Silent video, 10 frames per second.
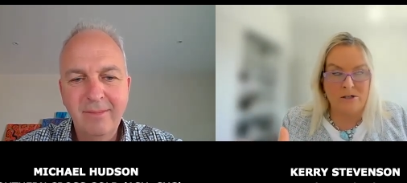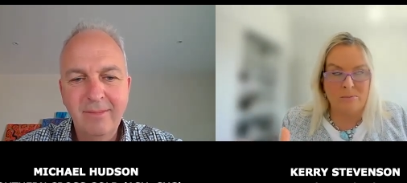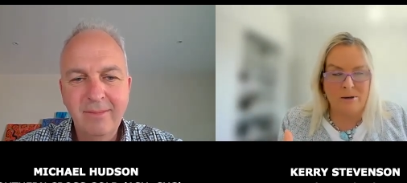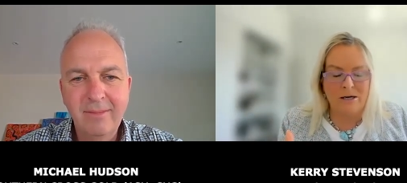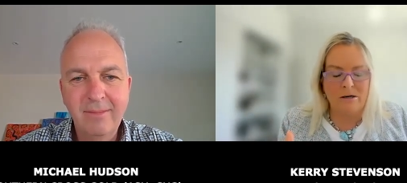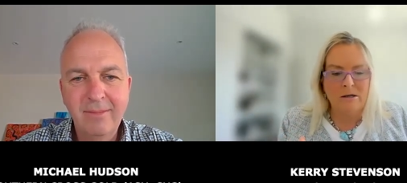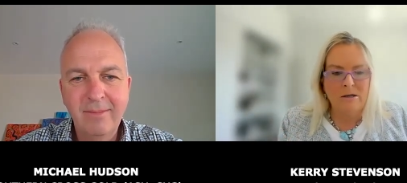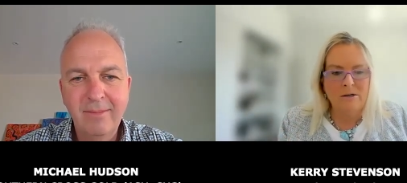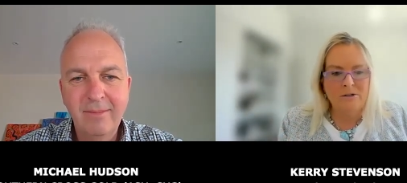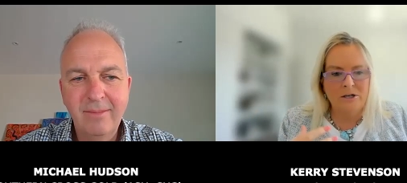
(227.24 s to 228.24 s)
Speaker 1: us about
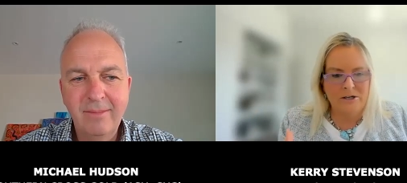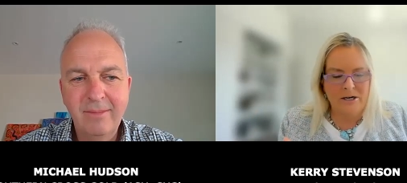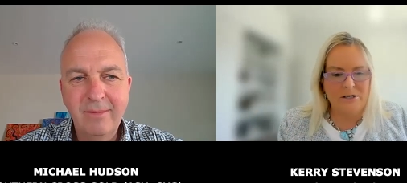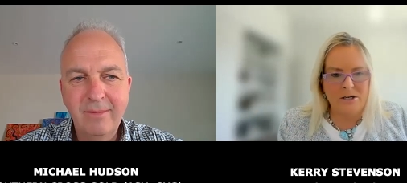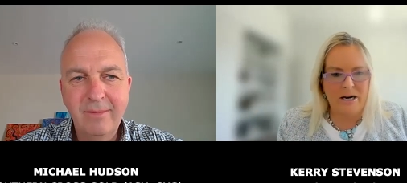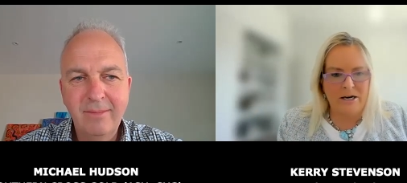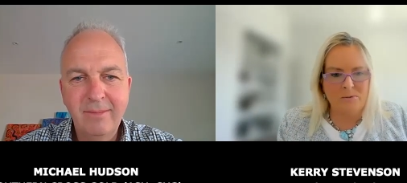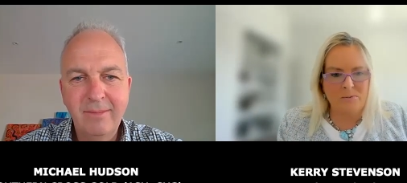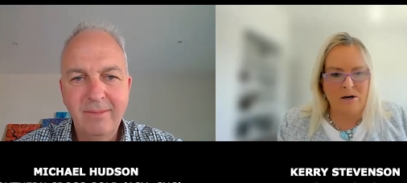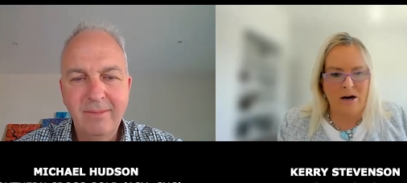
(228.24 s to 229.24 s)
today's
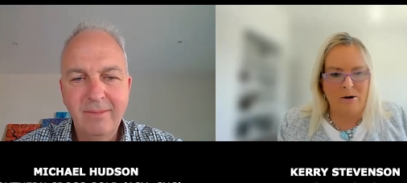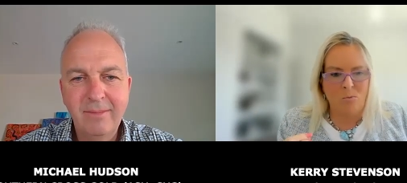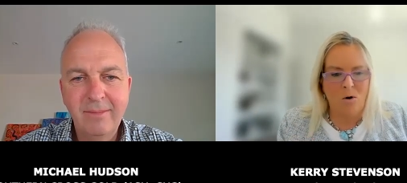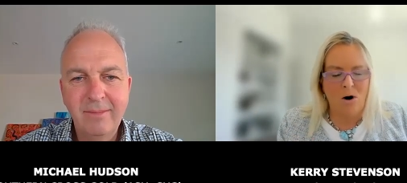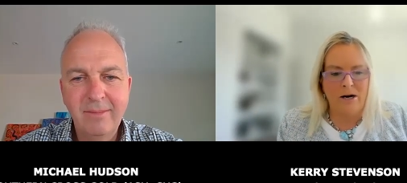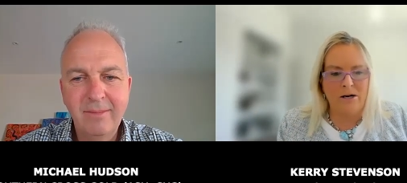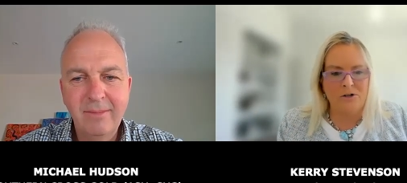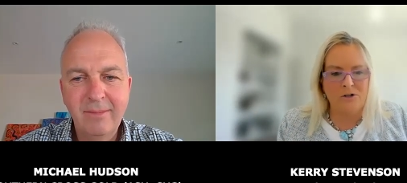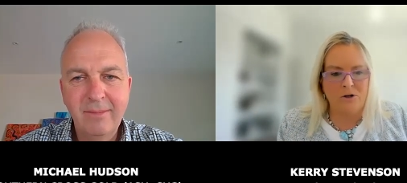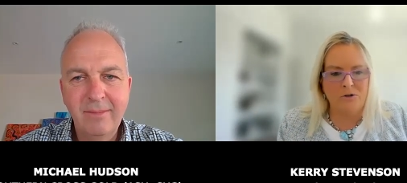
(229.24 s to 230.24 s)
announcement and why
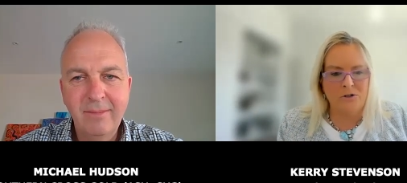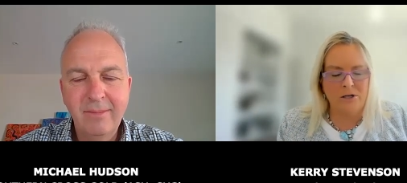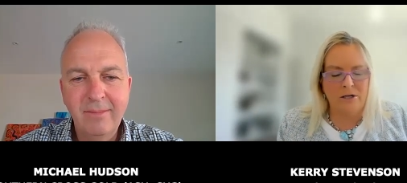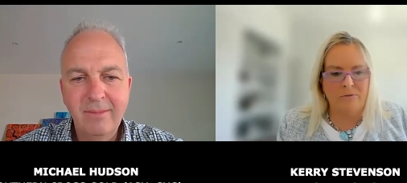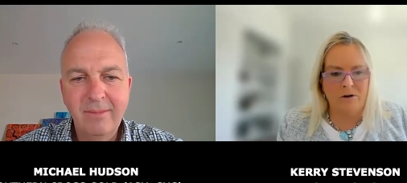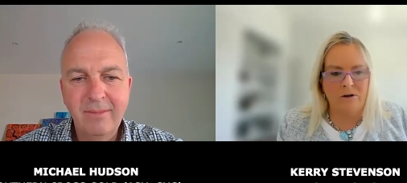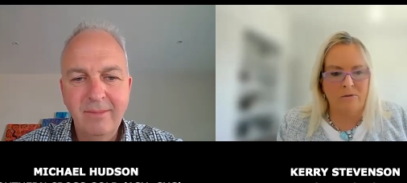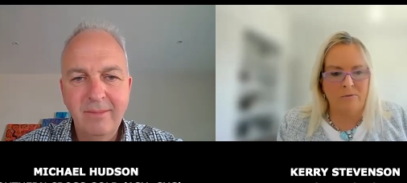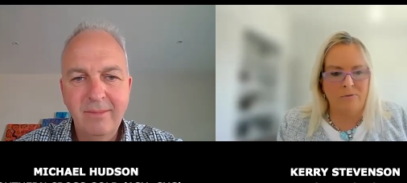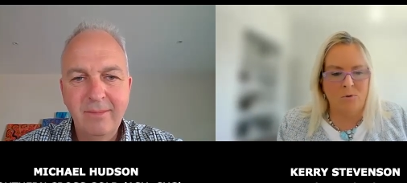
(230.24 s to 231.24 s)
it's so
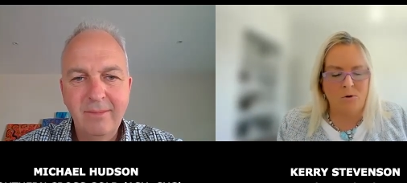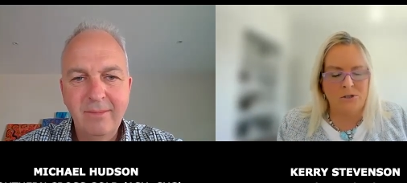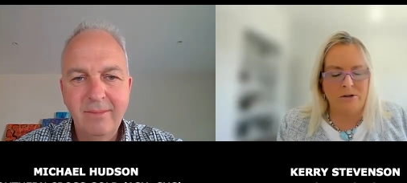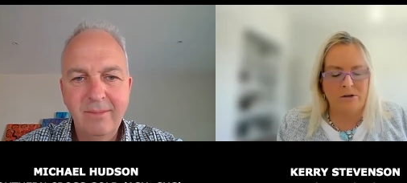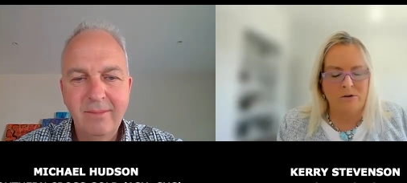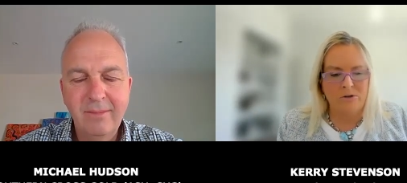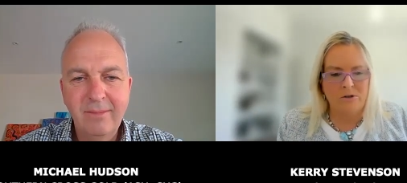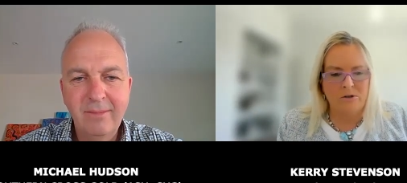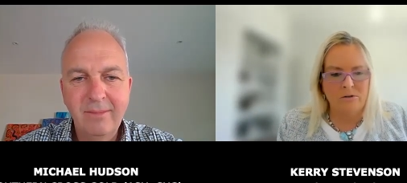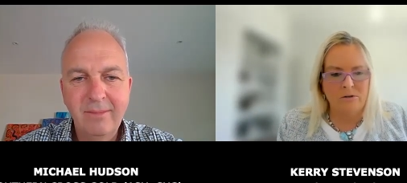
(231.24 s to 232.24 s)
significant for Southern
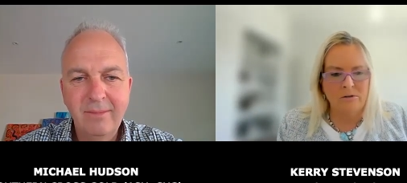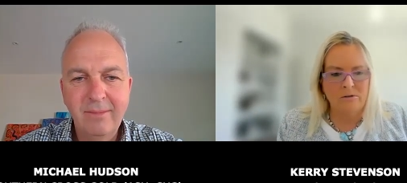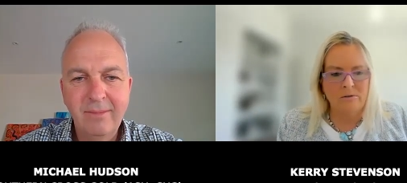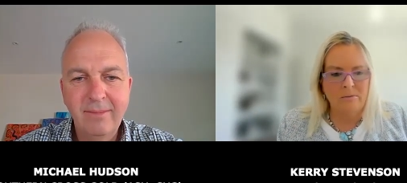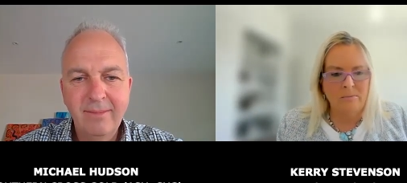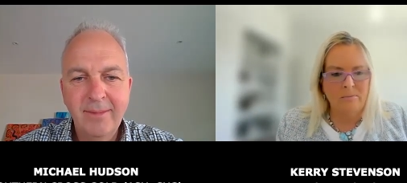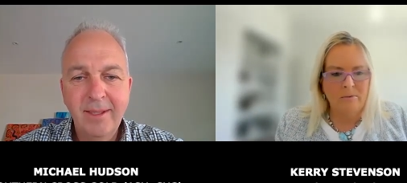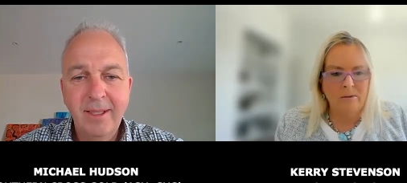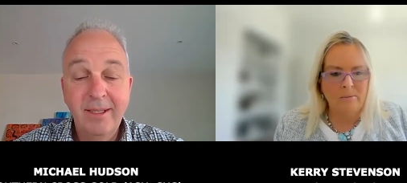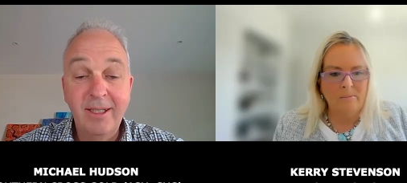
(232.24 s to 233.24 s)
Cross Gold.
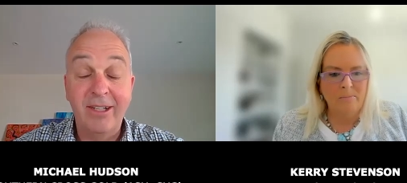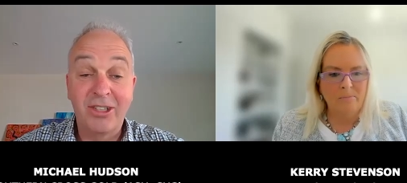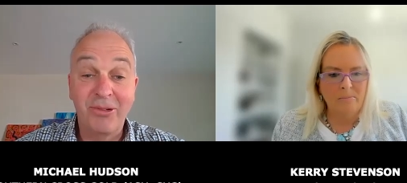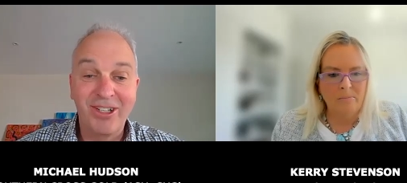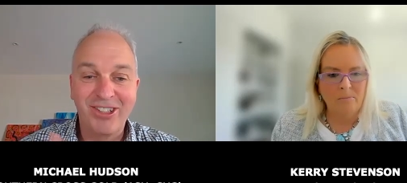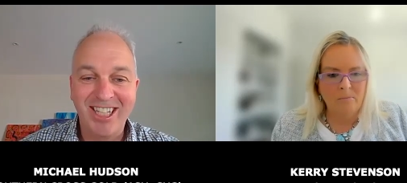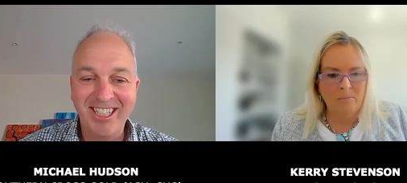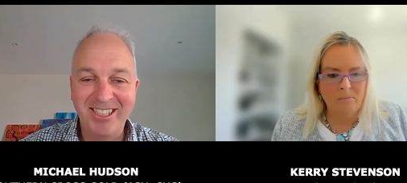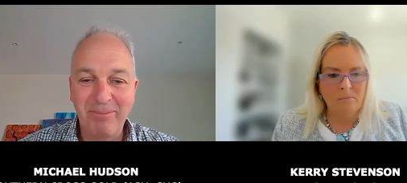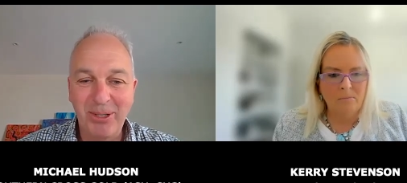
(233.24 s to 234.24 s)
Speaker 2: Yeah, it's a real
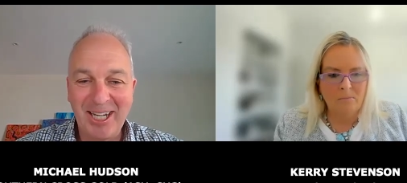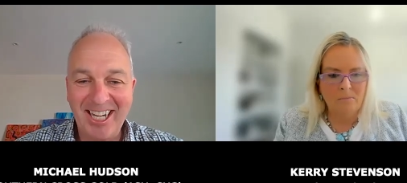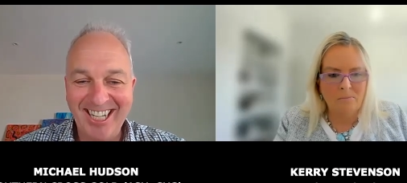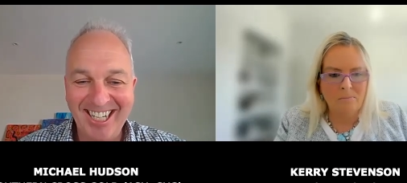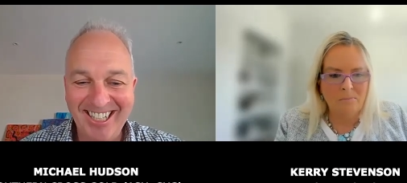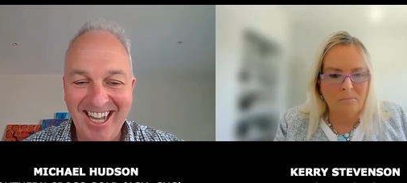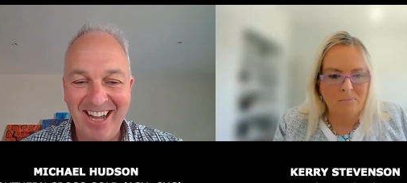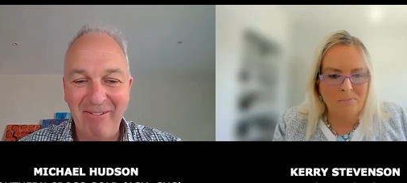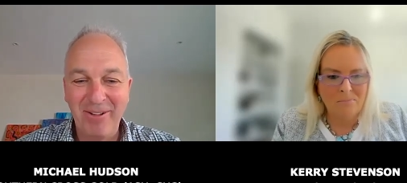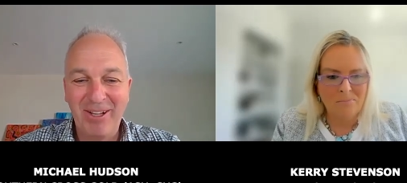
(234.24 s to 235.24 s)
teaser bringing it in
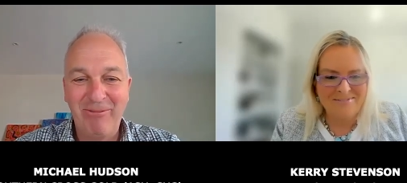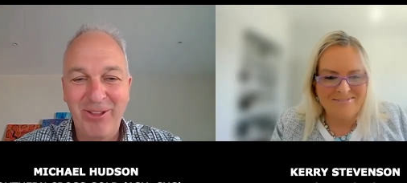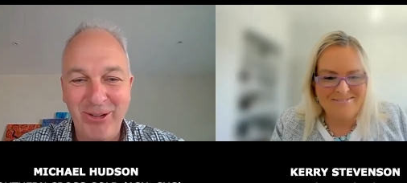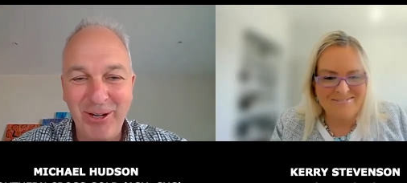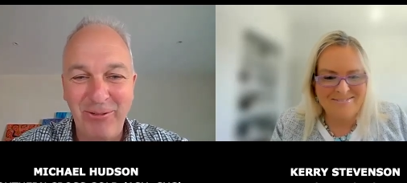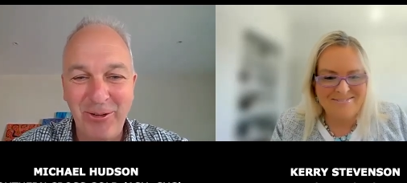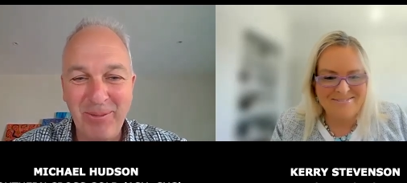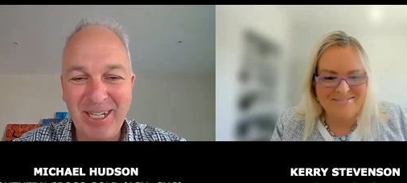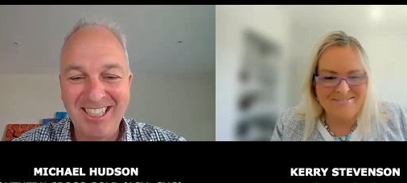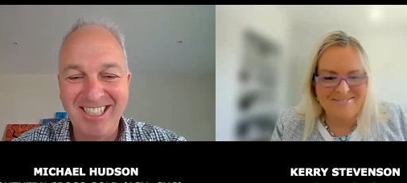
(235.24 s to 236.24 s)
uh, three or four
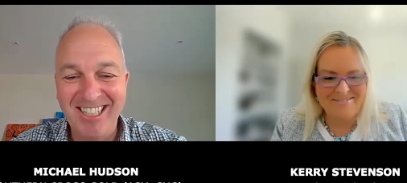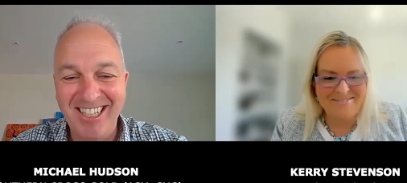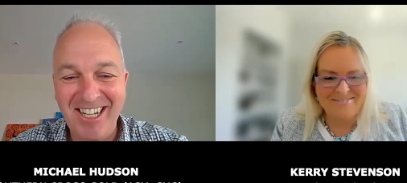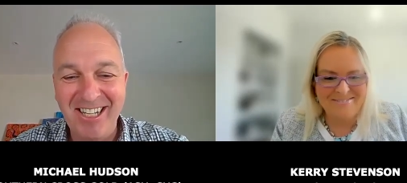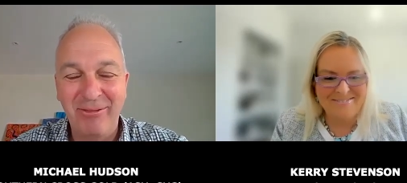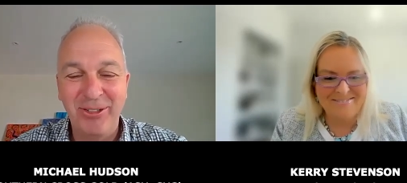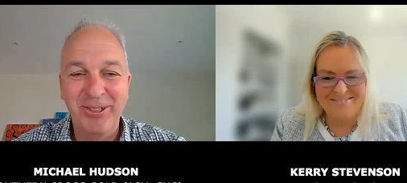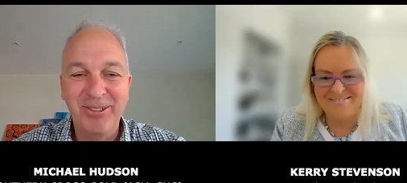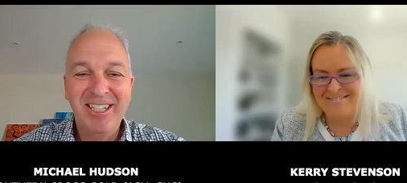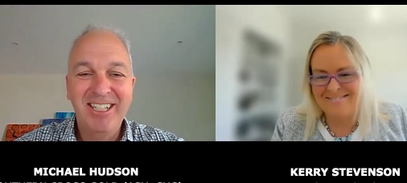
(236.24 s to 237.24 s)
minutes into the
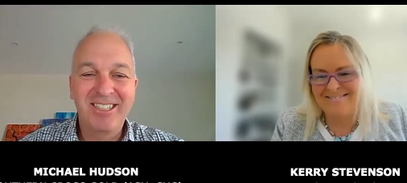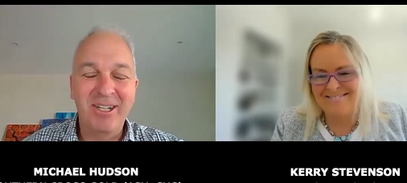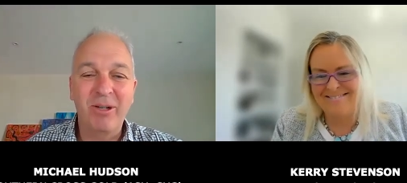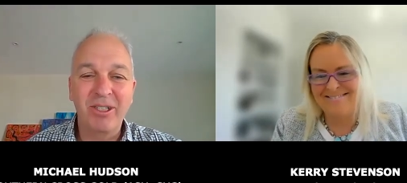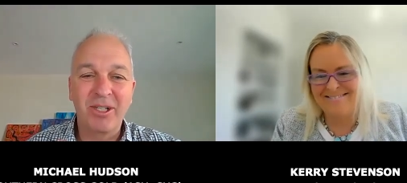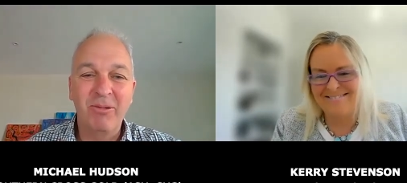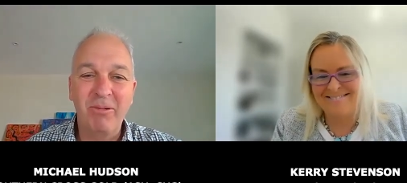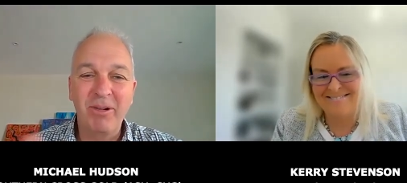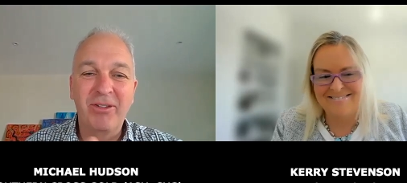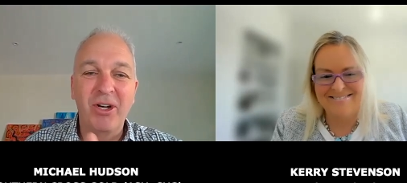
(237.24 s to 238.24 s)
interview. So, so
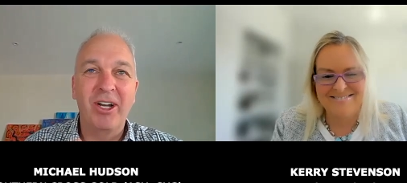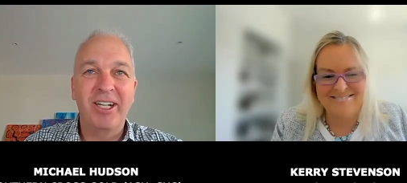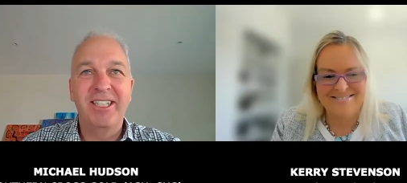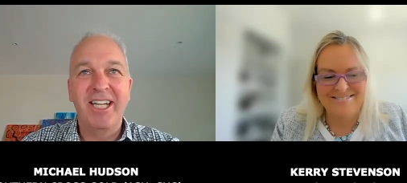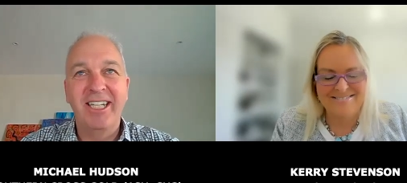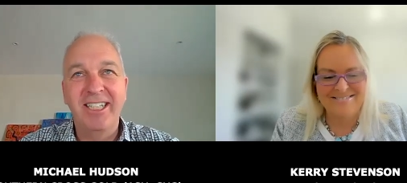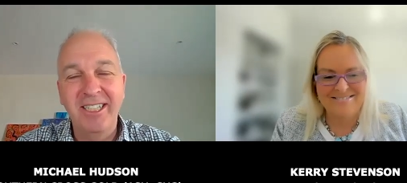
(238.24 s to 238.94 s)
what we've gone and done